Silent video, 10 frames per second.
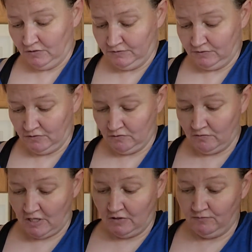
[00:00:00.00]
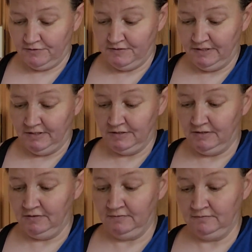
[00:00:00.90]
So I would need
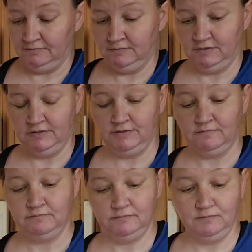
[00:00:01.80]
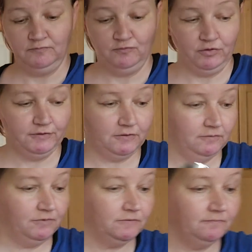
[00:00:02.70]
just 4
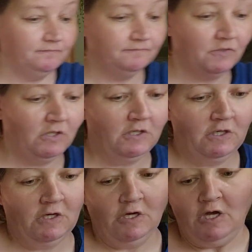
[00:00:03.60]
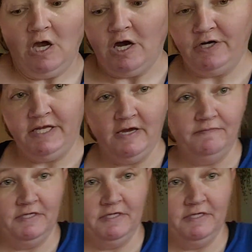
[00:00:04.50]
scoops. I already had